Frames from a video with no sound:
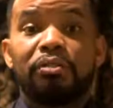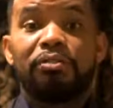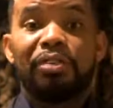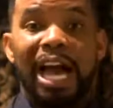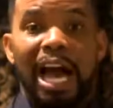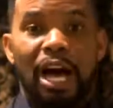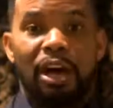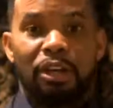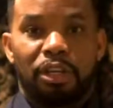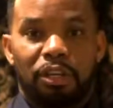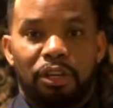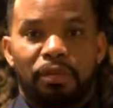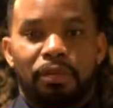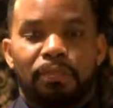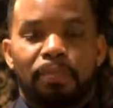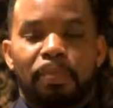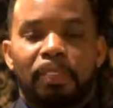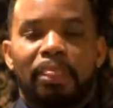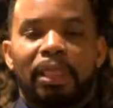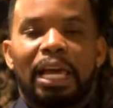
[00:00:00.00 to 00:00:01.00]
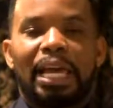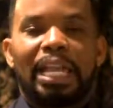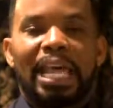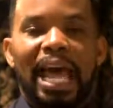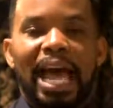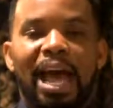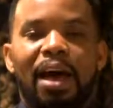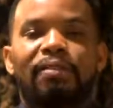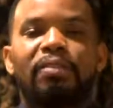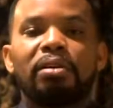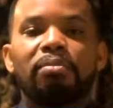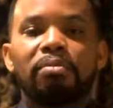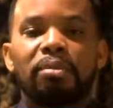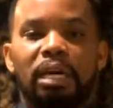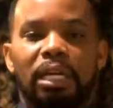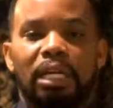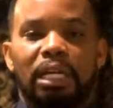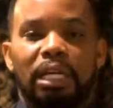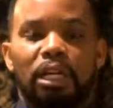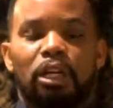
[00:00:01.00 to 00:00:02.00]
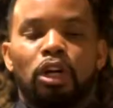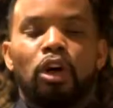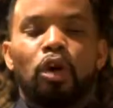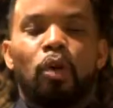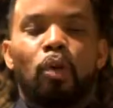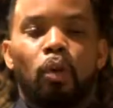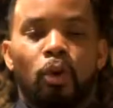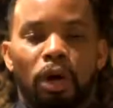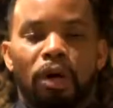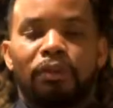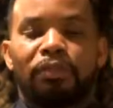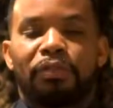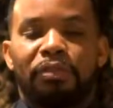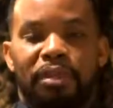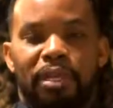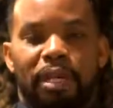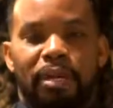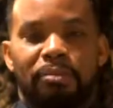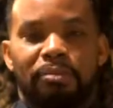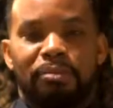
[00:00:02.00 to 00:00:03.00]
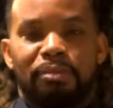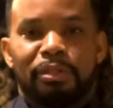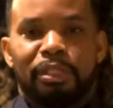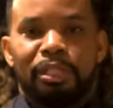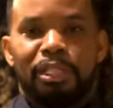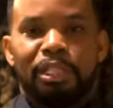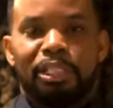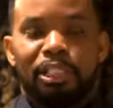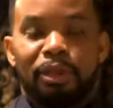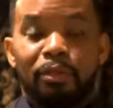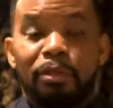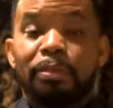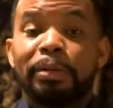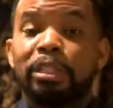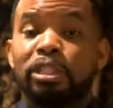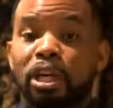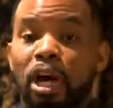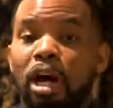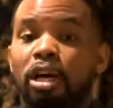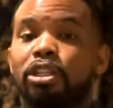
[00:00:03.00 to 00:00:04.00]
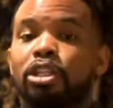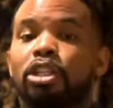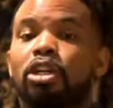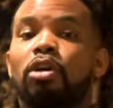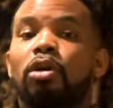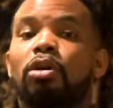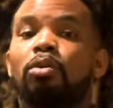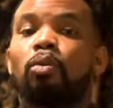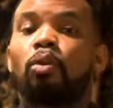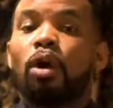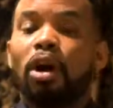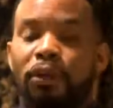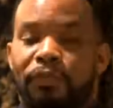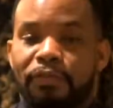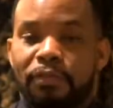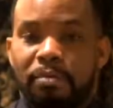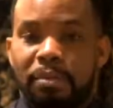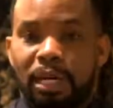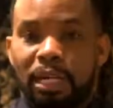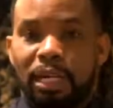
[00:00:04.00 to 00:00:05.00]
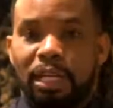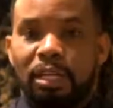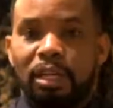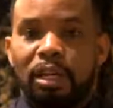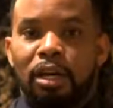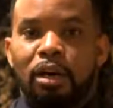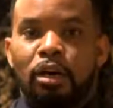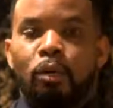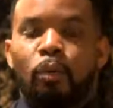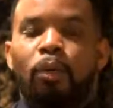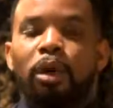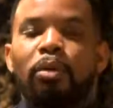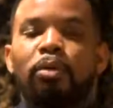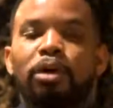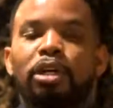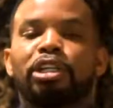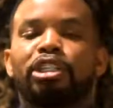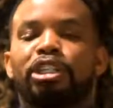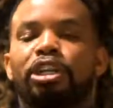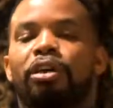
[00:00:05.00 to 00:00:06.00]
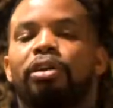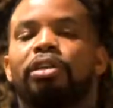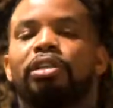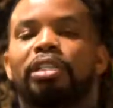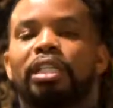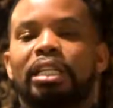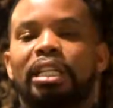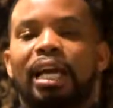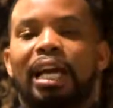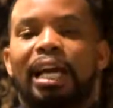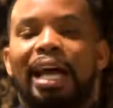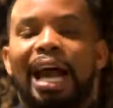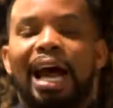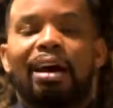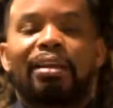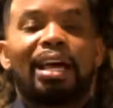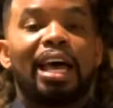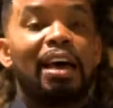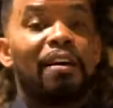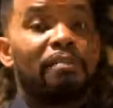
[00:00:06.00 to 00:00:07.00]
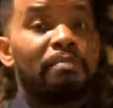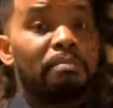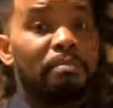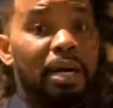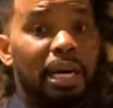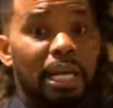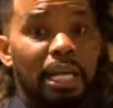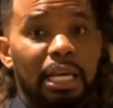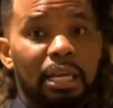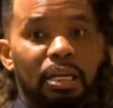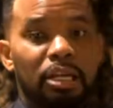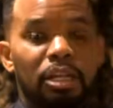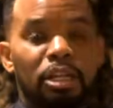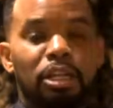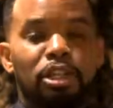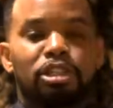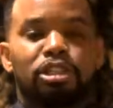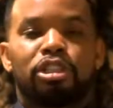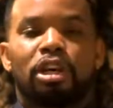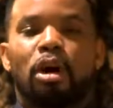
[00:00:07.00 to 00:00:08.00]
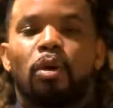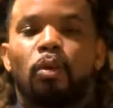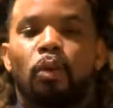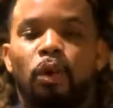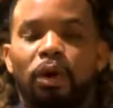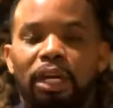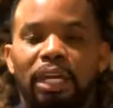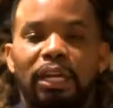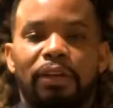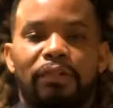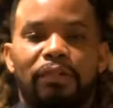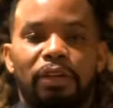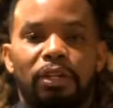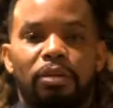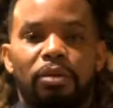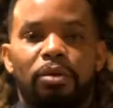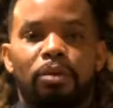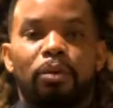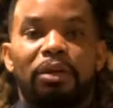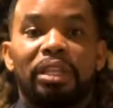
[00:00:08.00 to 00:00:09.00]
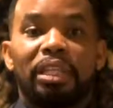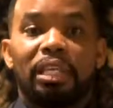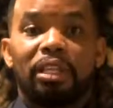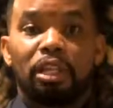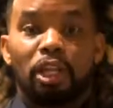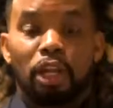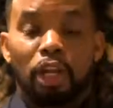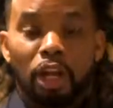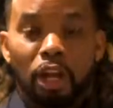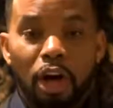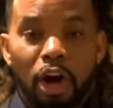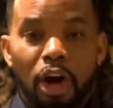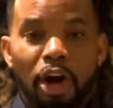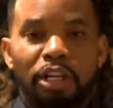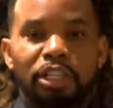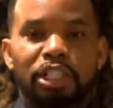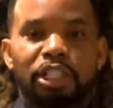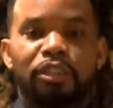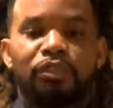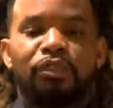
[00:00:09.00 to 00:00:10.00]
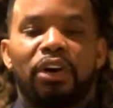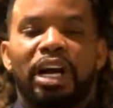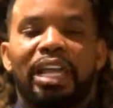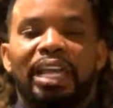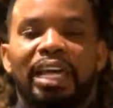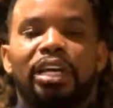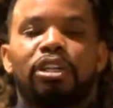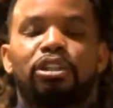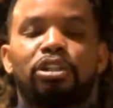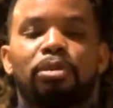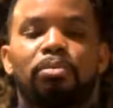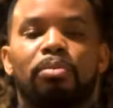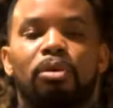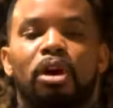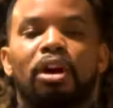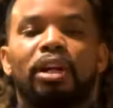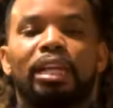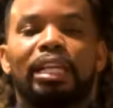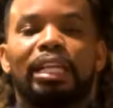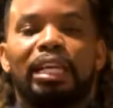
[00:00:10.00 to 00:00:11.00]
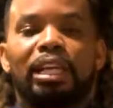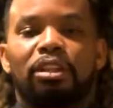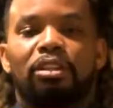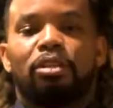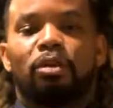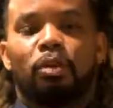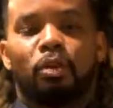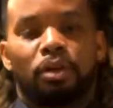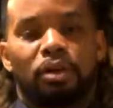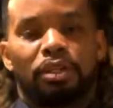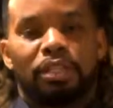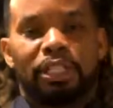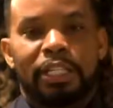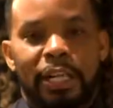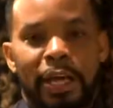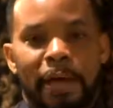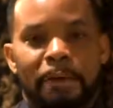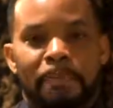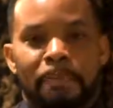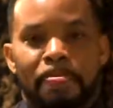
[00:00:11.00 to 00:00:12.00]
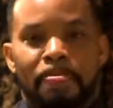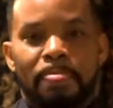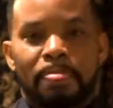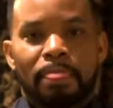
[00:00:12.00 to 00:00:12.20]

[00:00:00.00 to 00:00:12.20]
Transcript: the value in having money work for them. See, we've been taught to go and work for money. We want to show you today how to have money start working for you within the largest financial market in the world today.